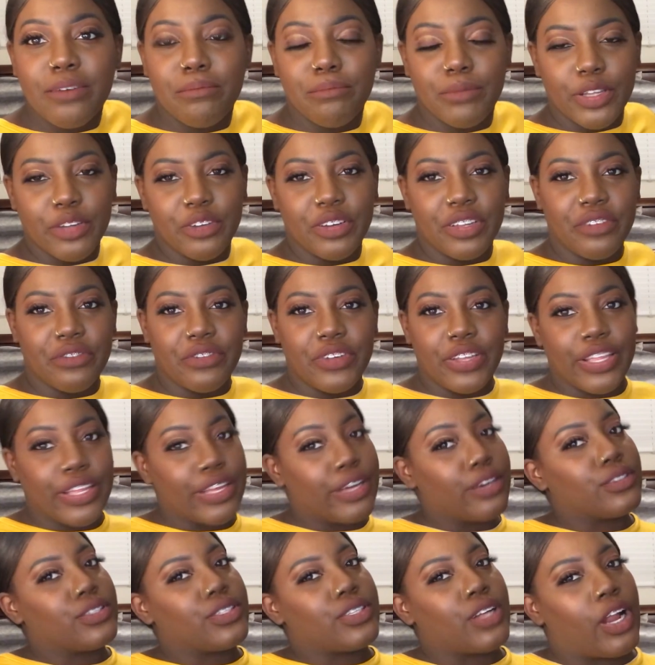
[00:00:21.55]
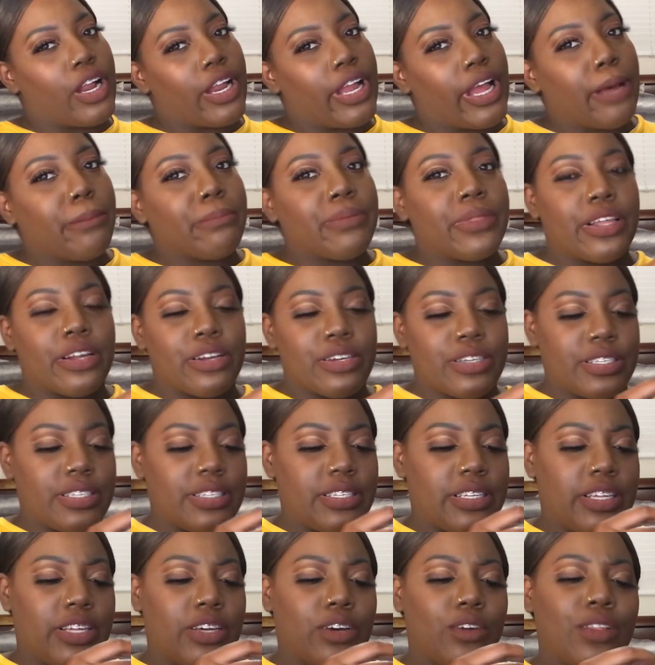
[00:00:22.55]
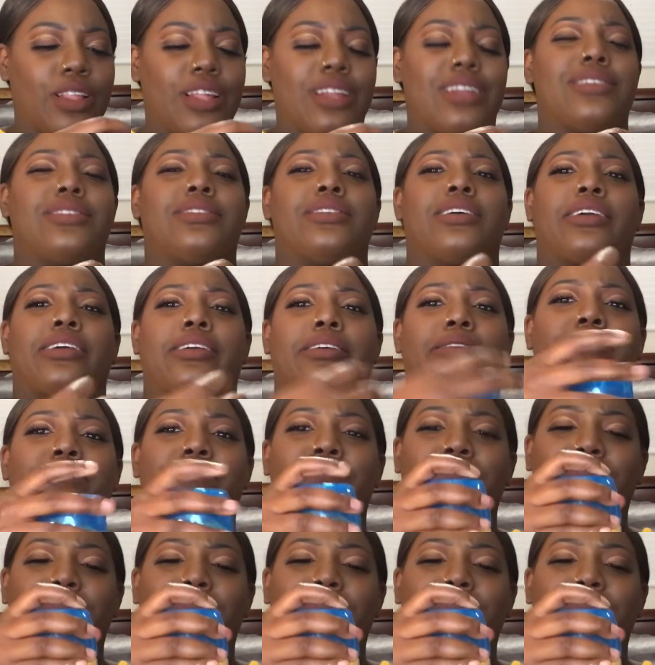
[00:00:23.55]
beauty video. Sorry, I'm thirsty. Hold on a second.